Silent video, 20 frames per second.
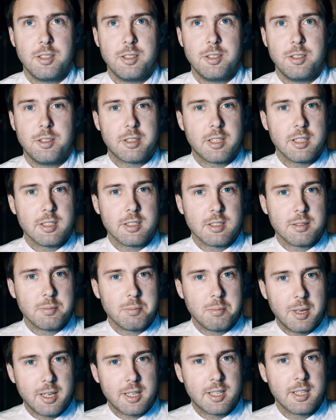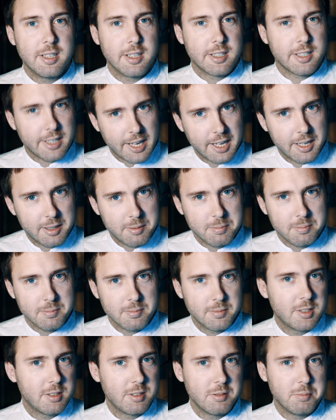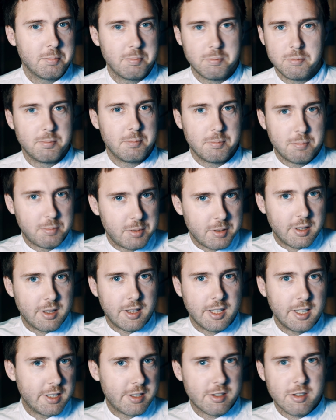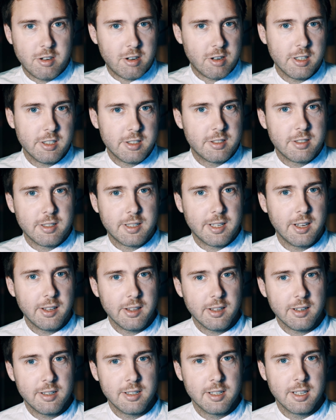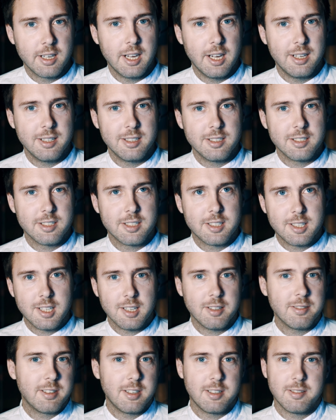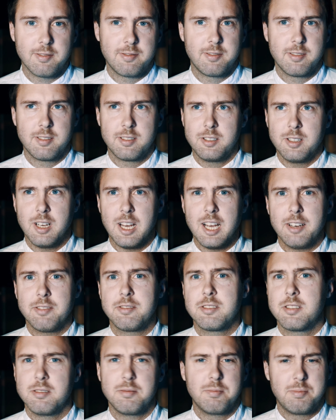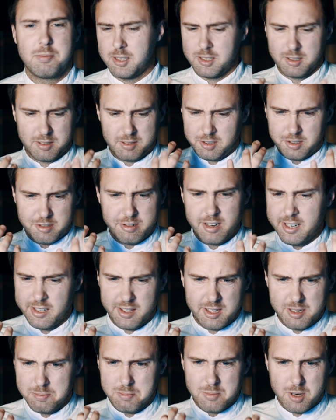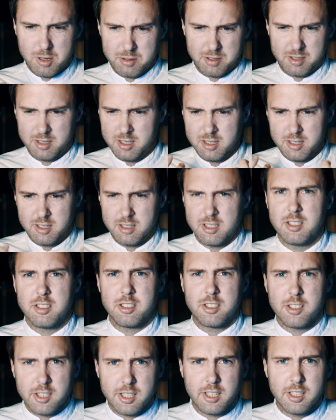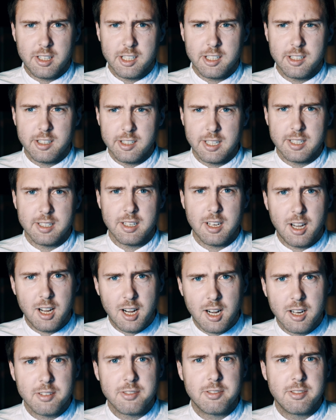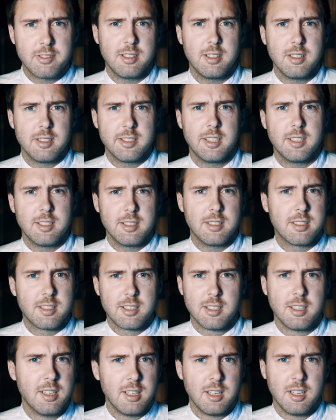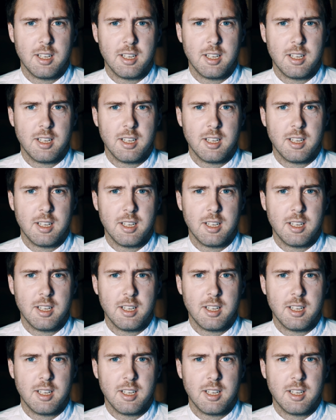you can make it a game to put these chords together, and instead of you have to create the most sincere and heartfelt and